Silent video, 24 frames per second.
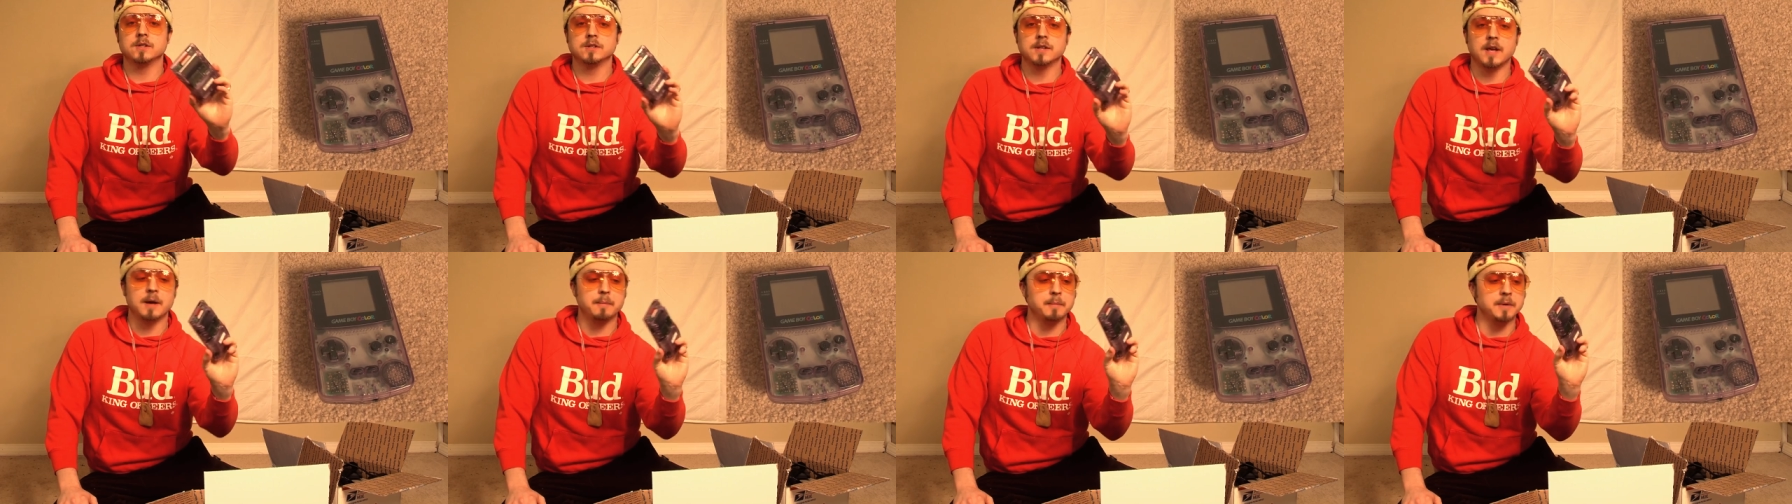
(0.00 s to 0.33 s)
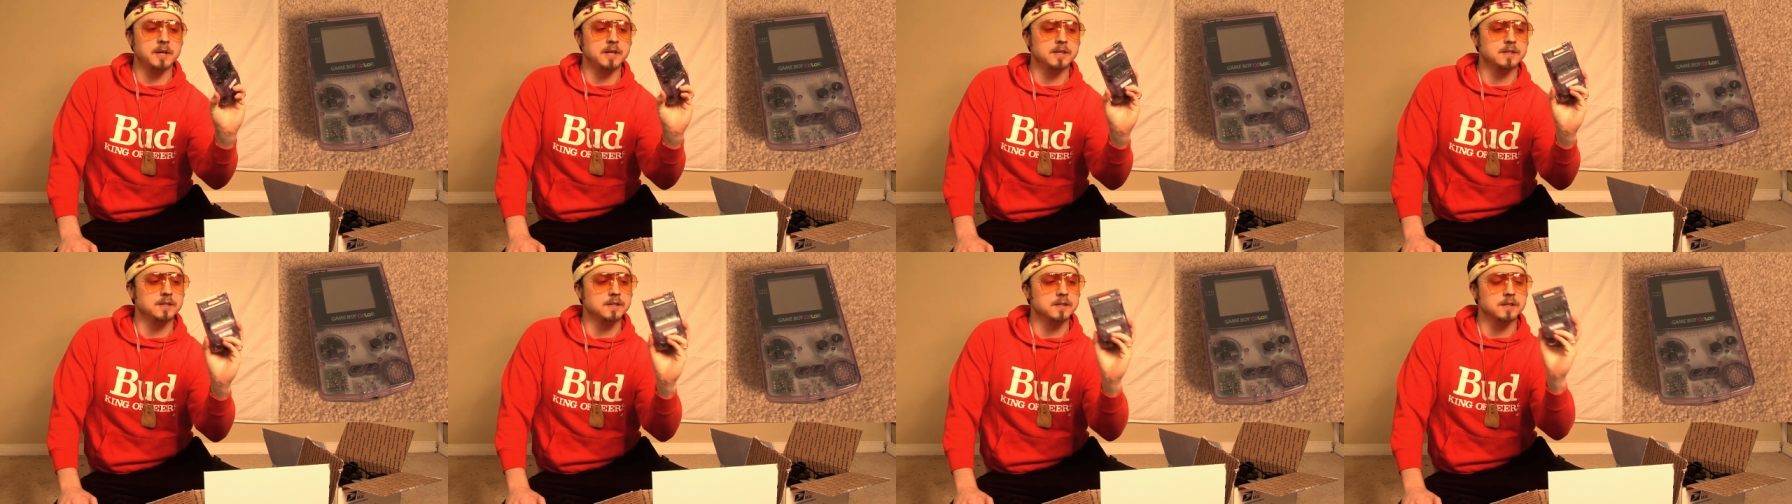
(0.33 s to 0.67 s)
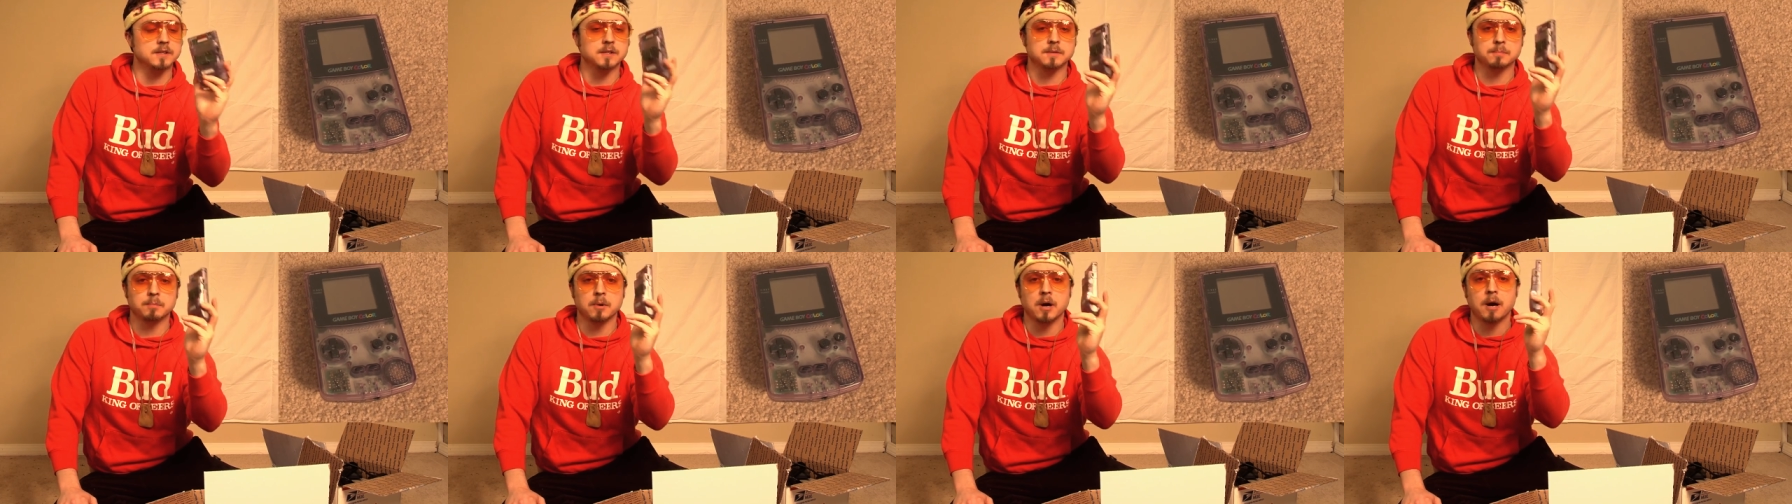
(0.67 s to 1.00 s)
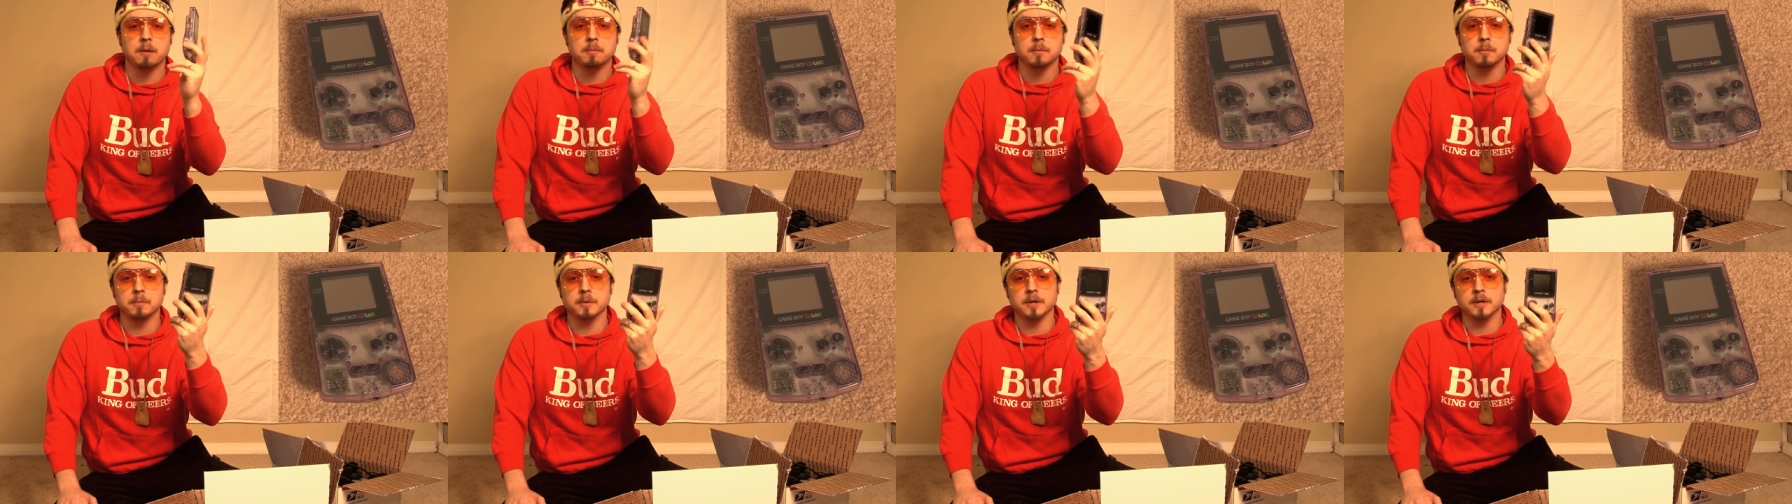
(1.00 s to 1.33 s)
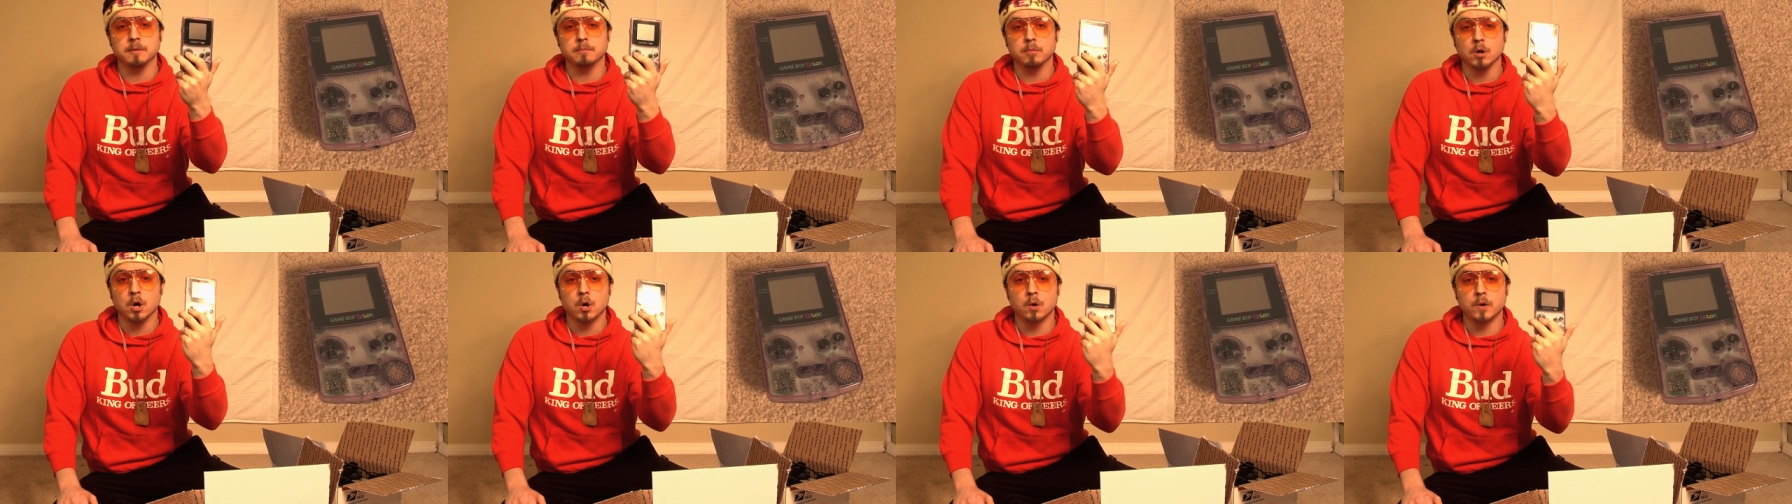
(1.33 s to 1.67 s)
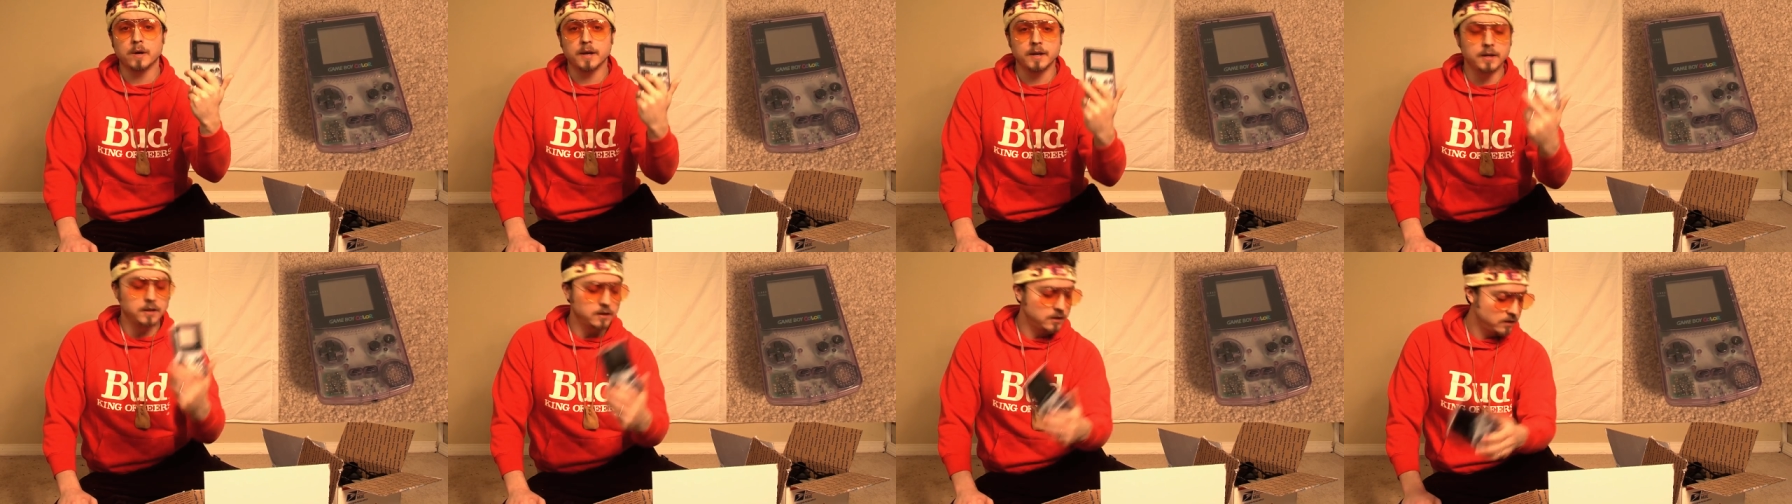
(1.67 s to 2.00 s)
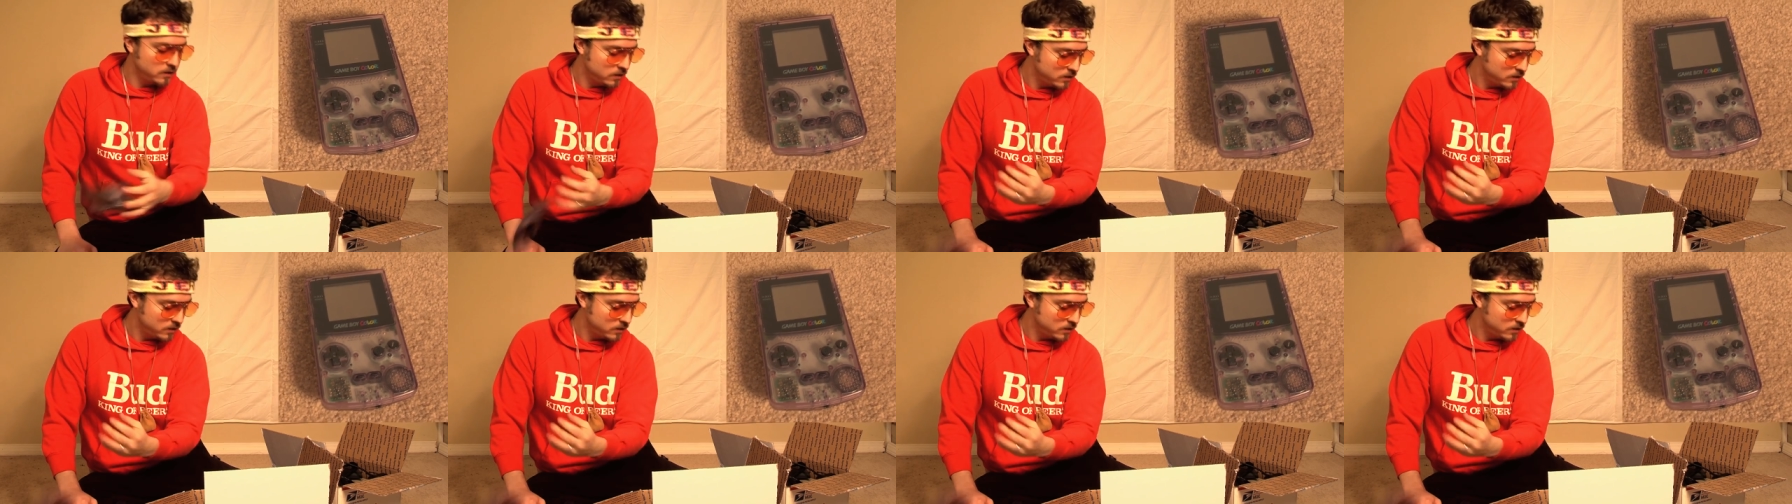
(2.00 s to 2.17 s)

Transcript: that means it's probably broken.